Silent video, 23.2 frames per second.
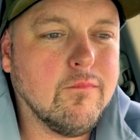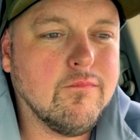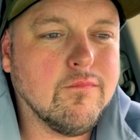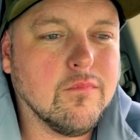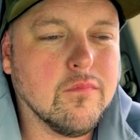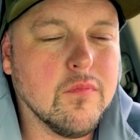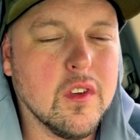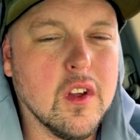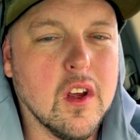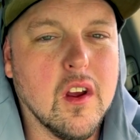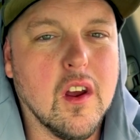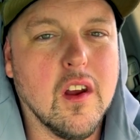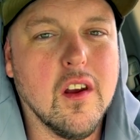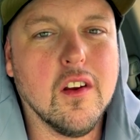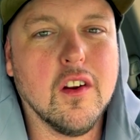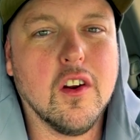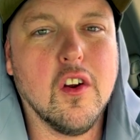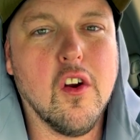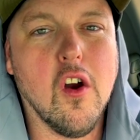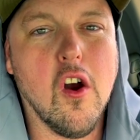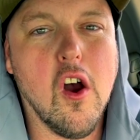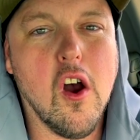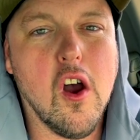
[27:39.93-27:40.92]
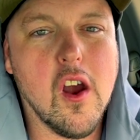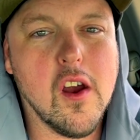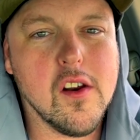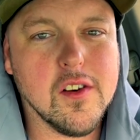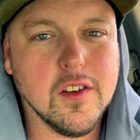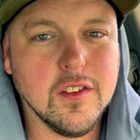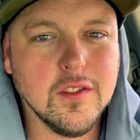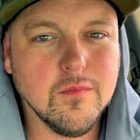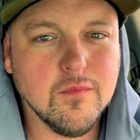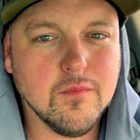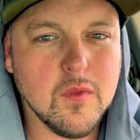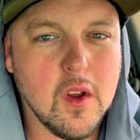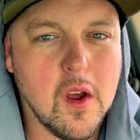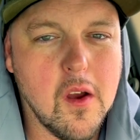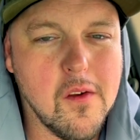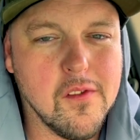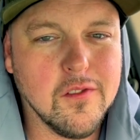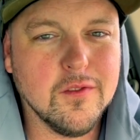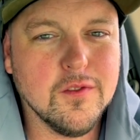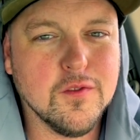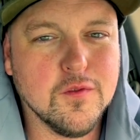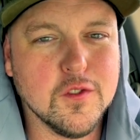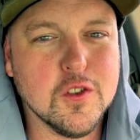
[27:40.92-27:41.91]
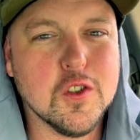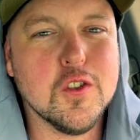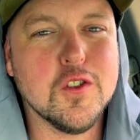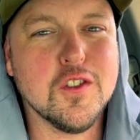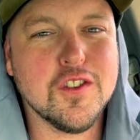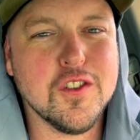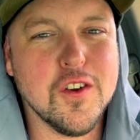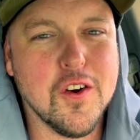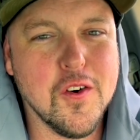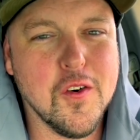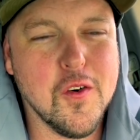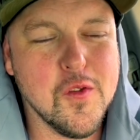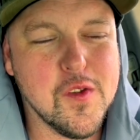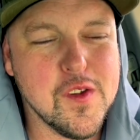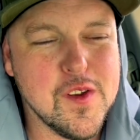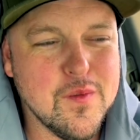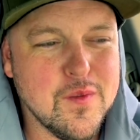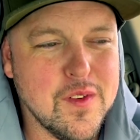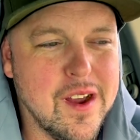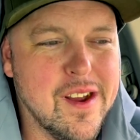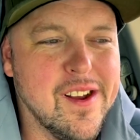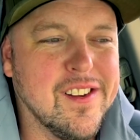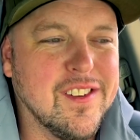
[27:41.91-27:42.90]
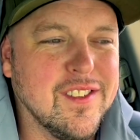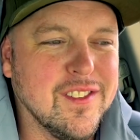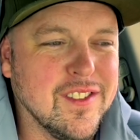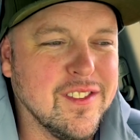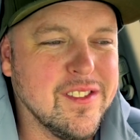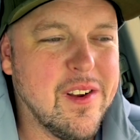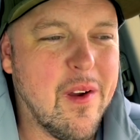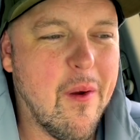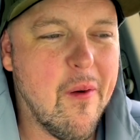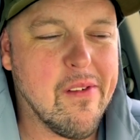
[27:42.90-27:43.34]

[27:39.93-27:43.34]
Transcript: the God first on OnlyFans.